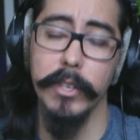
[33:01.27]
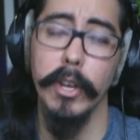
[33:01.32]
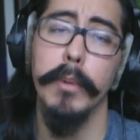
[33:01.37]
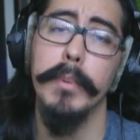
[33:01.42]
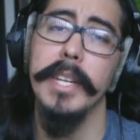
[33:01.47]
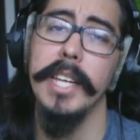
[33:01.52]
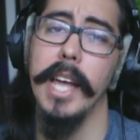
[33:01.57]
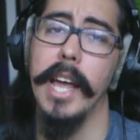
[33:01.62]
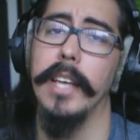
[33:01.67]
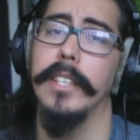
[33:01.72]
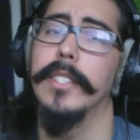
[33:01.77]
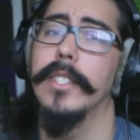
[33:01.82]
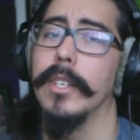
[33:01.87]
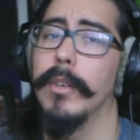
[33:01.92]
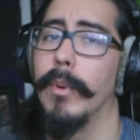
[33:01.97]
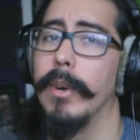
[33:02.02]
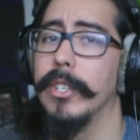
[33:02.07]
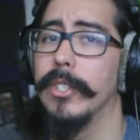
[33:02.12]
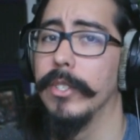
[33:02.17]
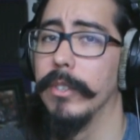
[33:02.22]
And if nobody asks
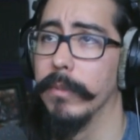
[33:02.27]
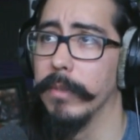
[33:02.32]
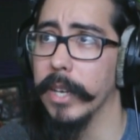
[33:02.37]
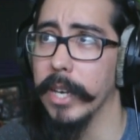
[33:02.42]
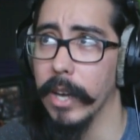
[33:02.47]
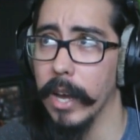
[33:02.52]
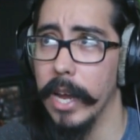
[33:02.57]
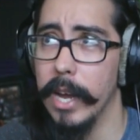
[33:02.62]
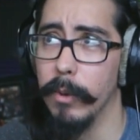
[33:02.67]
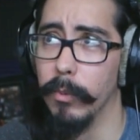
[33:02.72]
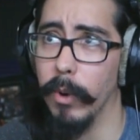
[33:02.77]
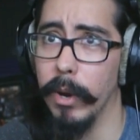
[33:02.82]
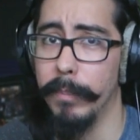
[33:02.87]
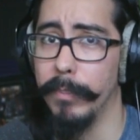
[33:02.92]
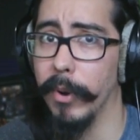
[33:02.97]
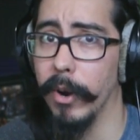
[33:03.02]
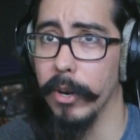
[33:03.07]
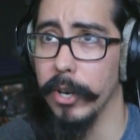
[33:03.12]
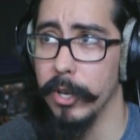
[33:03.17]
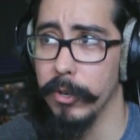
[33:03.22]
the question of, like, hey,
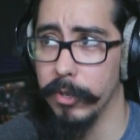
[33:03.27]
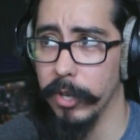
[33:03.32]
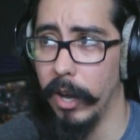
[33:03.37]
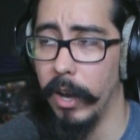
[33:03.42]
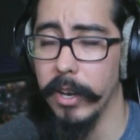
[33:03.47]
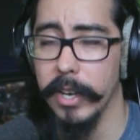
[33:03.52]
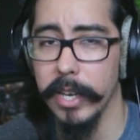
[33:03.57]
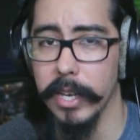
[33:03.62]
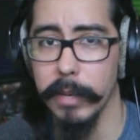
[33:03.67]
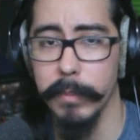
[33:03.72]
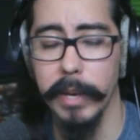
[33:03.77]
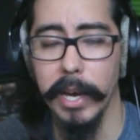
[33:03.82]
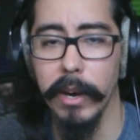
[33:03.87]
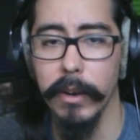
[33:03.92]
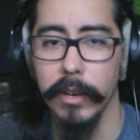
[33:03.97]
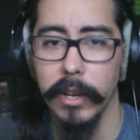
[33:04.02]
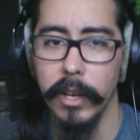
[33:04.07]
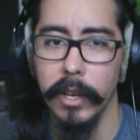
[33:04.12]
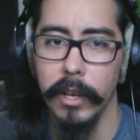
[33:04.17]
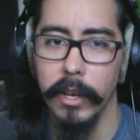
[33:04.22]
what part are you talking
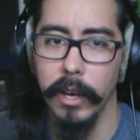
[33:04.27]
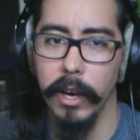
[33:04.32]
about?